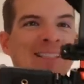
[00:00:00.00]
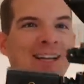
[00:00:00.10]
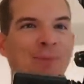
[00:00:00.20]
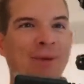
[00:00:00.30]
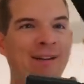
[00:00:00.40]
a
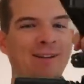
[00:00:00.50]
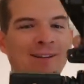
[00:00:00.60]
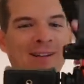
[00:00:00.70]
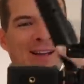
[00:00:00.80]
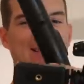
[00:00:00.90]
setup
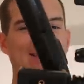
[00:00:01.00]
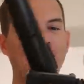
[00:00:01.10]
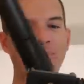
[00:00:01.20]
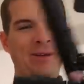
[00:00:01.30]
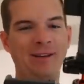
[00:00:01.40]
here and a
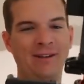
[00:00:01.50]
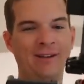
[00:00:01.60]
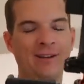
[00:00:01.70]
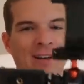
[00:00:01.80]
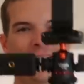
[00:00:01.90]
setup
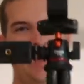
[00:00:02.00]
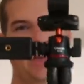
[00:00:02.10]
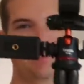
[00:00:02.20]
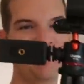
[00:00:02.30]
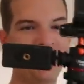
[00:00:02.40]
here.
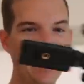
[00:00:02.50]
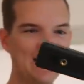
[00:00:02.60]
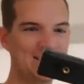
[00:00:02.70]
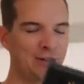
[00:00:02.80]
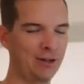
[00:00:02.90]
And if
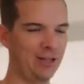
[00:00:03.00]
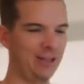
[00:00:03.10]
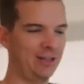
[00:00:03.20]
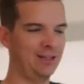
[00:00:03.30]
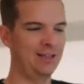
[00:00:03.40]
that's no
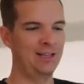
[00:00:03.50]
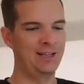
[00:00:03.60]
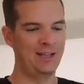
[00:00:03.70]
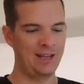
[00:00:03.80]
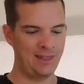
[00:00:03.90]
good,
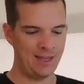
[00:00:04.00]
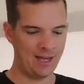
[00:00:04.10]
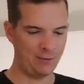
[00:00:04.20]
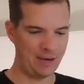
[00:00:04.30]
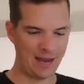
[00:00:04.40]

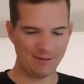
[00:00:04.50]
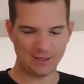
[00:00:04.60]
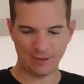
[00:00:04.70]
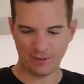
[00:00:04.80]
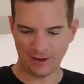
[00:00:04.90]
then we
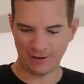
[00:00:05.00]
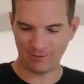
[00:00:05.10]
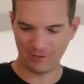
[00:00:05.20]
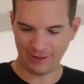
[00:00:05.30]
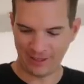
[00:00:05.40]
have
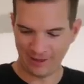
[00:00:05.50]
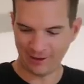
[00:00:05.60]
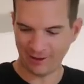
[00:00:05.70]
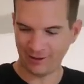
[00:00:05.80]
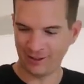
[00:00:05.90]
something
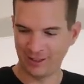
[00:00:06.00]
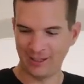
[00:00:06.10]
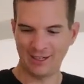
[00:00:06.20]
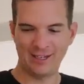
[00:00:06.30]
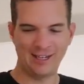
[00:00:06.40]
here.
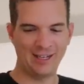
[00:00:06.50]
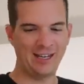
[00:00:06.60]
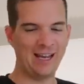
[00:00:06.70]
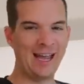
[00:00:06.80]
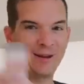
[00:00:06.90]
and
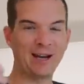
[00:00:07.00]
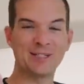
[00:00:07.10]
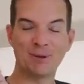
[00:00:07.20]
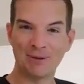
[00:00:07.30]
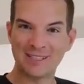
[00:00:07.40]
you guys
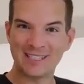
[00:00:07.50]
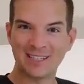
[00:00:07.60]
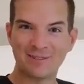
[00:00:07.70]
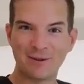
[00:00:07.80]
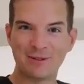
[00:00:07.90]
remember this
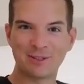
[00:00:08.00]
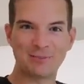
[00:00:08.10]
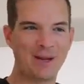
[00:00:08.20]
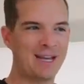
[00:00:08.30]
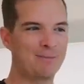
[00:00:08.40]
thing that we took
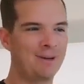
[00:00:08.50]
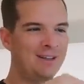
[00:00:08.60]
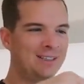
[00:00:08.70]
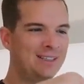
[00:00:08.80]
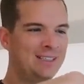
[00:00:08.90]
to
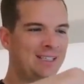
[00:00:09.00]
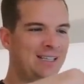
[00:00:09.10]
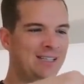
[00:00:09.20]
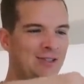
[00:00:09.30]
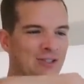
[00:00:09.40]
Panama?
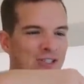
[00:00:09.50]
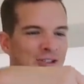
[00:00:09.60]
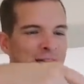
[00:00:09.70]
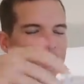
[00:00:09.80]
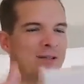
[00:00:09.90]
You so it
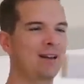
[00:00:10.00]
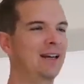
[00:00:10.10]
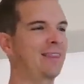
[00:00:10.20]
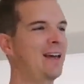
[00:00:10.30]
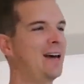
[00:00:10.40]
on there.
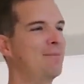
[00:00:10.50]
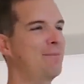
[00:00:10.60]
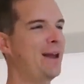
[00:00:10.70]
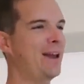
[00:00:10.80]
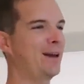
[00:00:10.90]
Like
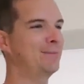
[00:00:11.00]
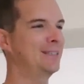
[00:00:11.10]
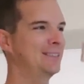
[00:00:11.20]
that so